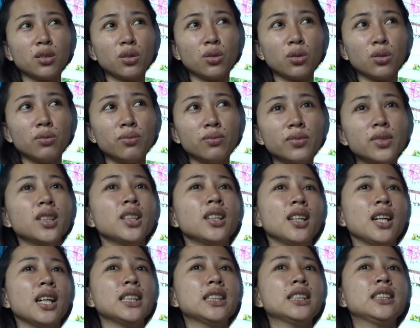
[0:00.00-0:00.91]
So,
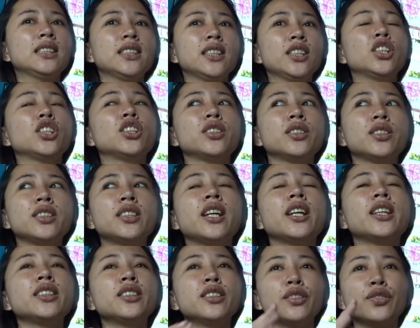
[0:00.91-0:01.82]
at least ganun.
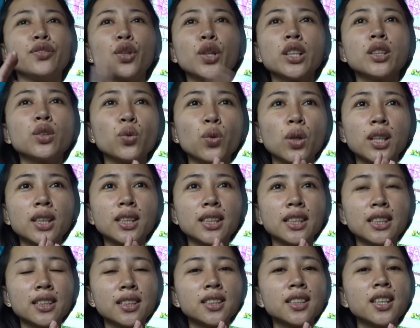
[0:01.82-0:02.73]
Then, the fourth one
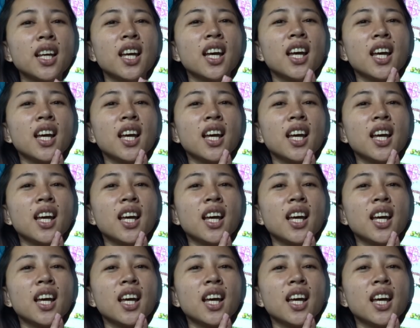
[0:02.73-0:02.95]
is,